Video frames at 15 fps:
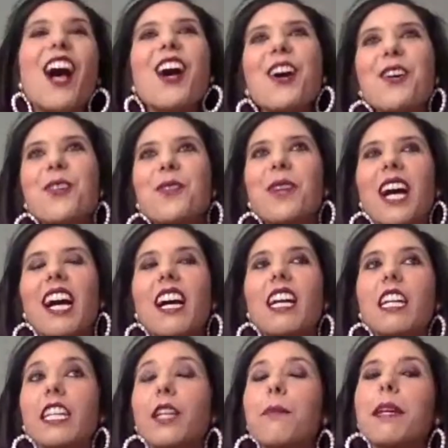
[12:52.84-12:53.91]
Oh,
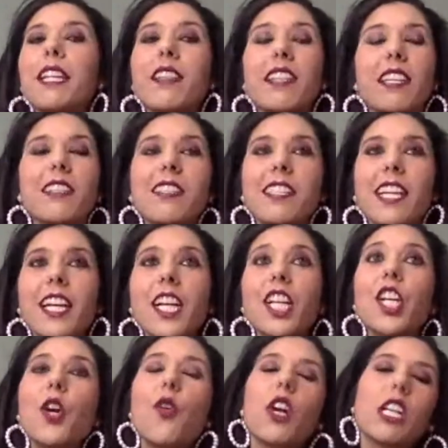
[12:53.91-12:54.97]
you mean this
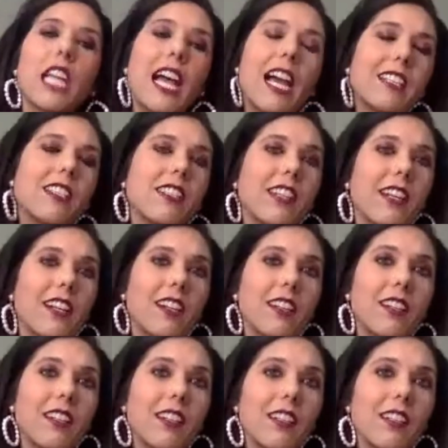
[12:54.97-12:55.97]
year or last year?